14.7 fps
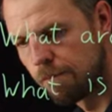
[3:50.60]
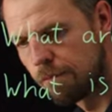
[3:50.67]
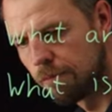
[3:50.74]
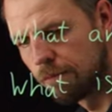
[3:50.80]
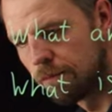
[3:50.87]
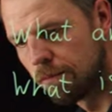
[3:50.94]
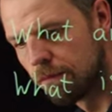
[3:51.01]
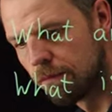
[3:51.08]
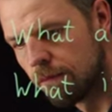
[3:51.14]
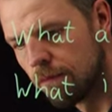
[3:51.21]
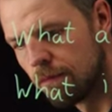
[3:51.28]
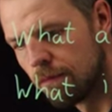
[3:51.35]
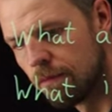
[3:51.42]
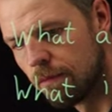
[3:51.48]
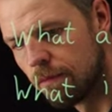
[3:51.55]

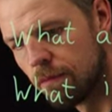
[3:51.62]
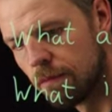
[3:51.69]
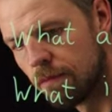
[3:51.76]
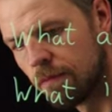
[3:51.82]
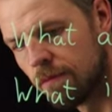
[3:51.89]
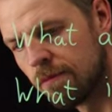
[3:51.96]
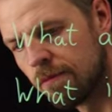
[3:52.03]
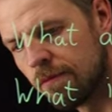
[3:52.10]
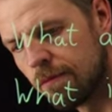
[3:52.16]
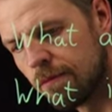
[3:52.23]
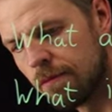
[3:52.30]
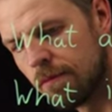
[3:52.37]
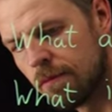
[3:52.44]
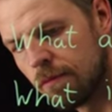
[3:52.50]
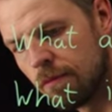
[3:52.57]

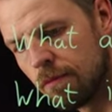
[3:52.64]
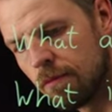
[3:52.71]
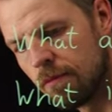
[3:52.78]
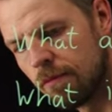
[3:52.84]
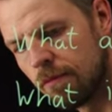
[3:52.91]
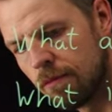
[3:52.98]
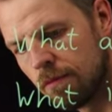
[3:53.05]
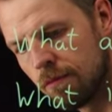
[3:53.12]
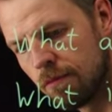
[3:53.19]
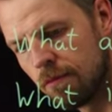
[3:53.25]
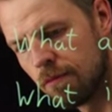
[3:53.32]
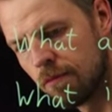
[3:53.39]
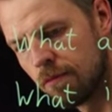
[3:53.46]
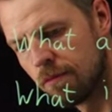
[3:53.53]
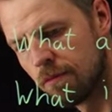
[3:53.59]

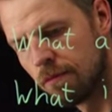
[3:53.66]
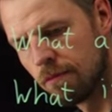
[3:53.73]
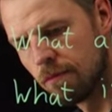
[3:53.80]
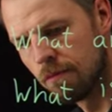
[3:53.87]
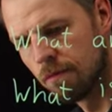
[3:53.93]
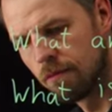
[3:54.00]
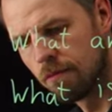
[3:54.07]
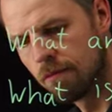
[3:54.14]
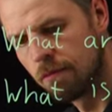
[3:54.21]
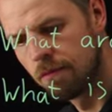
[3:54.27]
Nobody speaks.